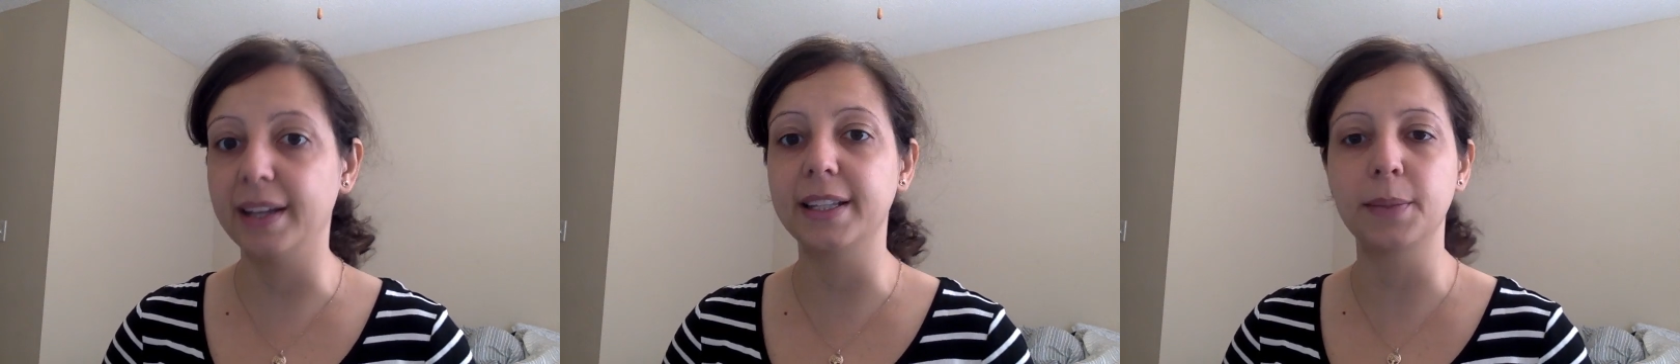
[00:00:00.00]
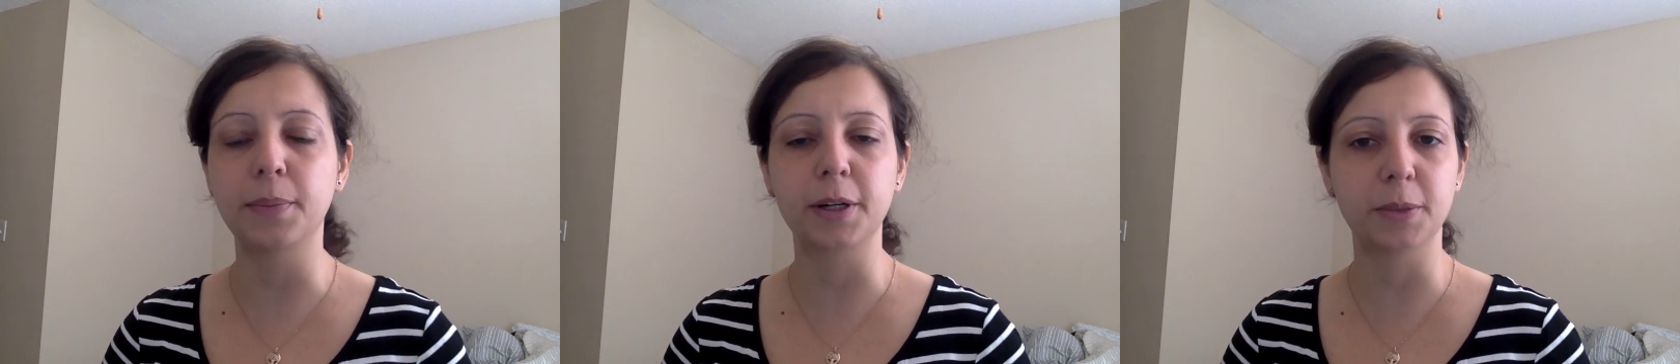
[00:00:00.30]
in the
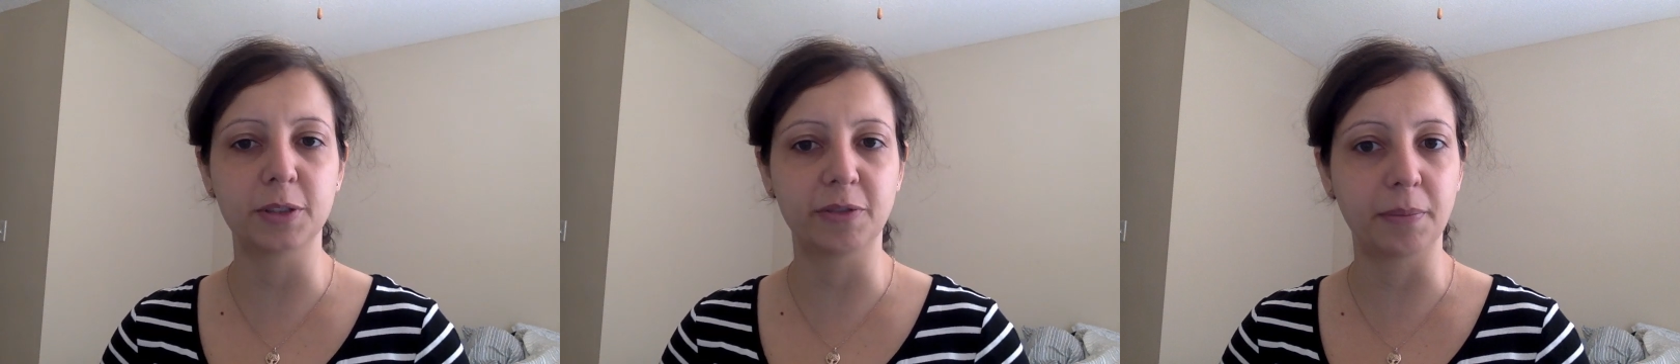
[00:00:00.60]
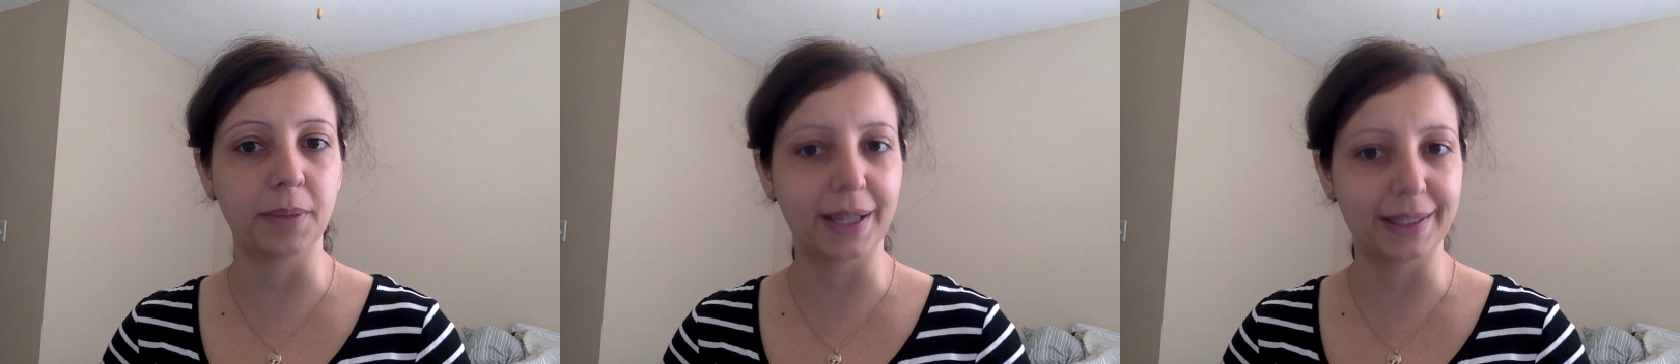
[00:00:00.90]
Department of
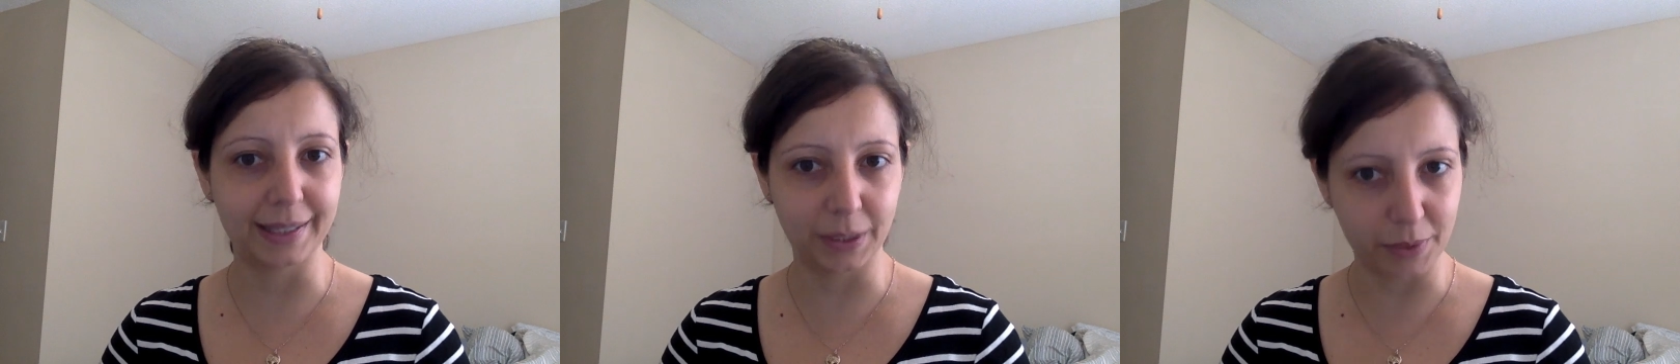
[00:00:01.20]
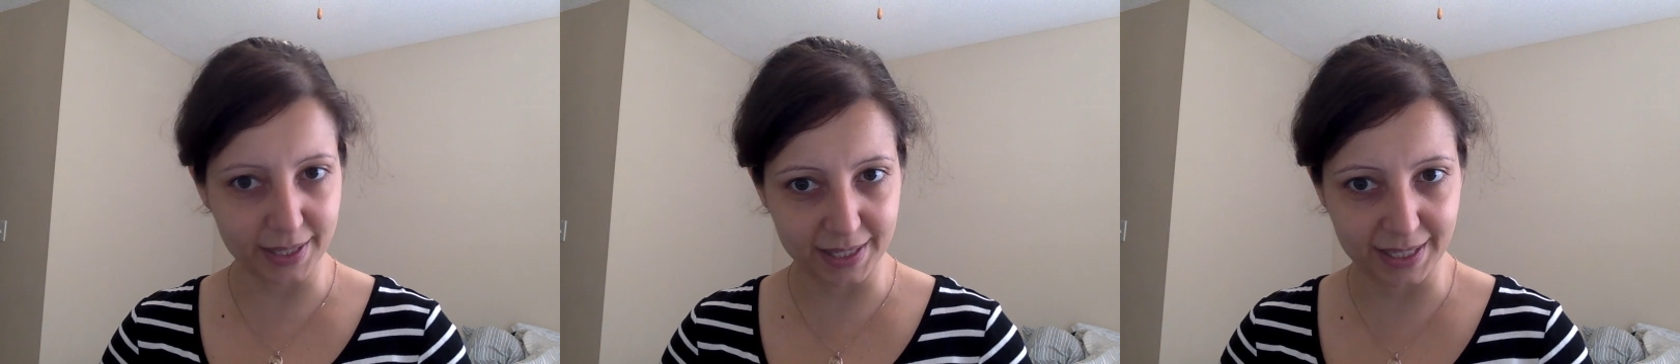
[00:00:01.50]
Applied
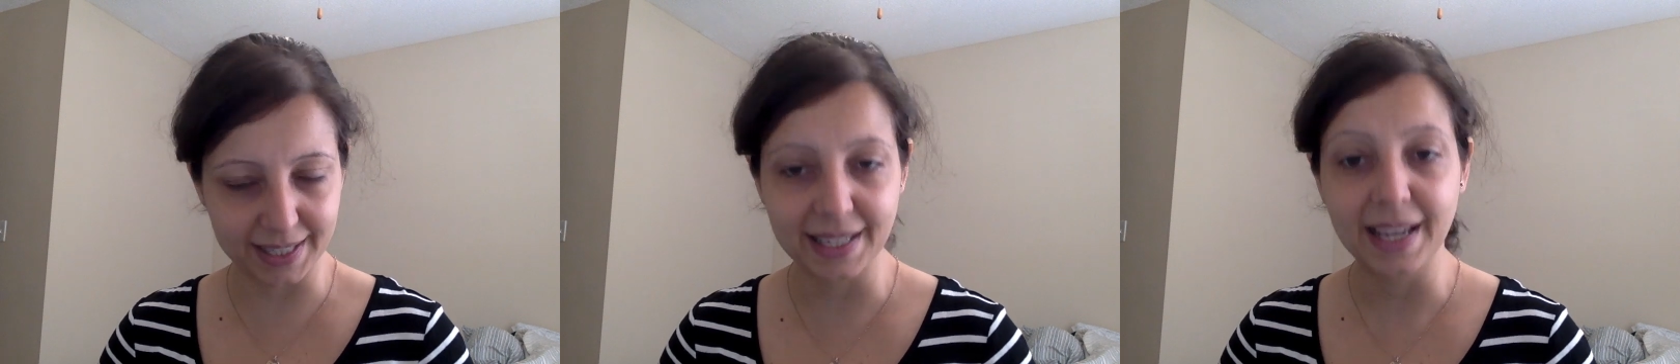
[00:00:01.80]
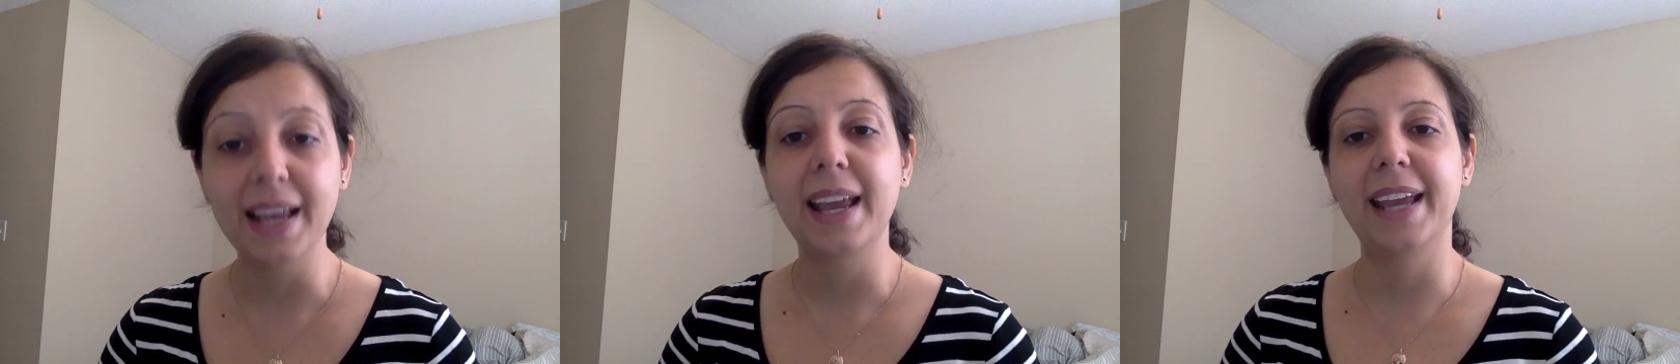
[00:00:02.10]
Linguistics
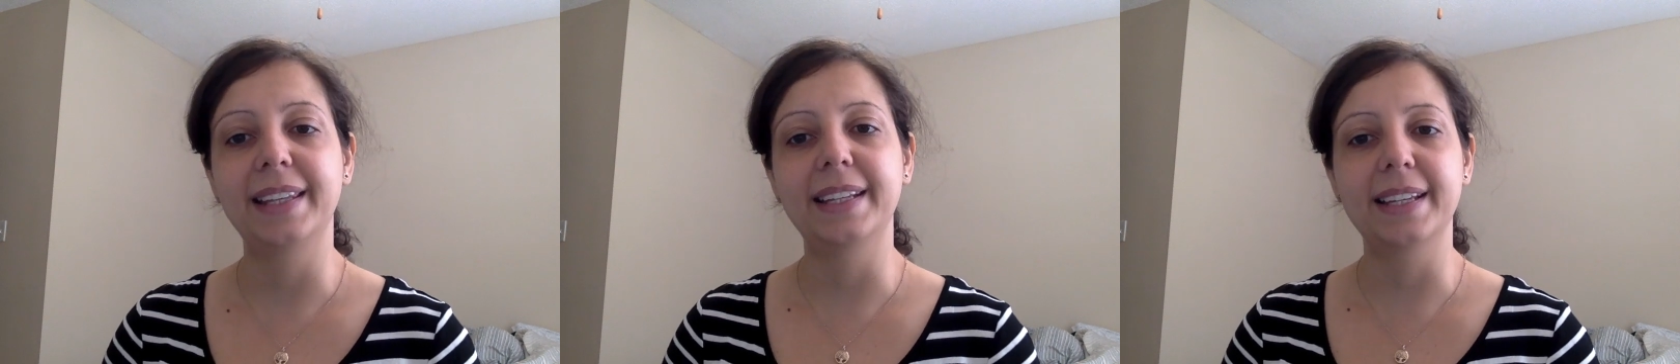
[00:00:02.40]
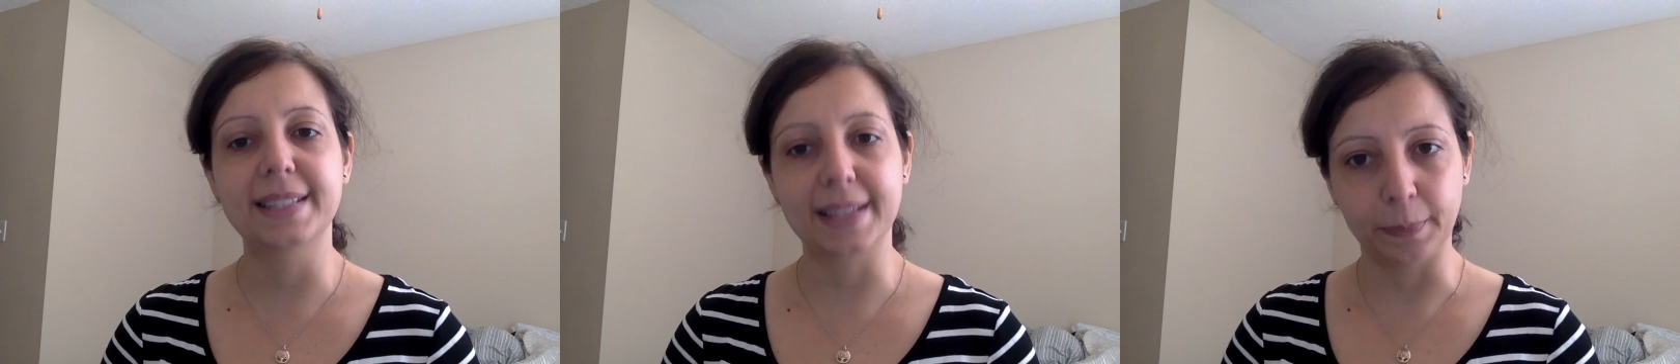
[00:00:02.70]
in
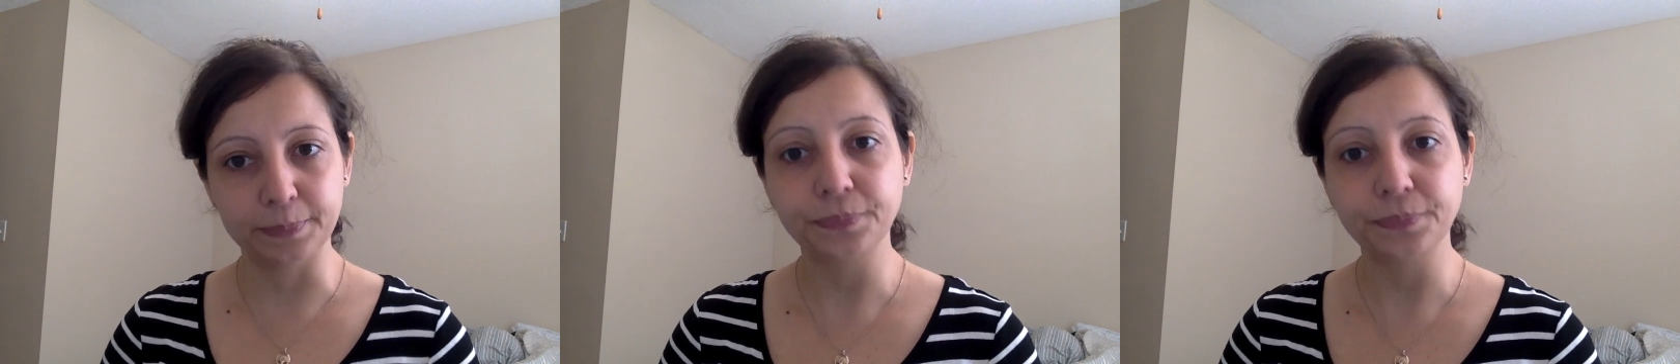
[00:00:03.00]
ESL.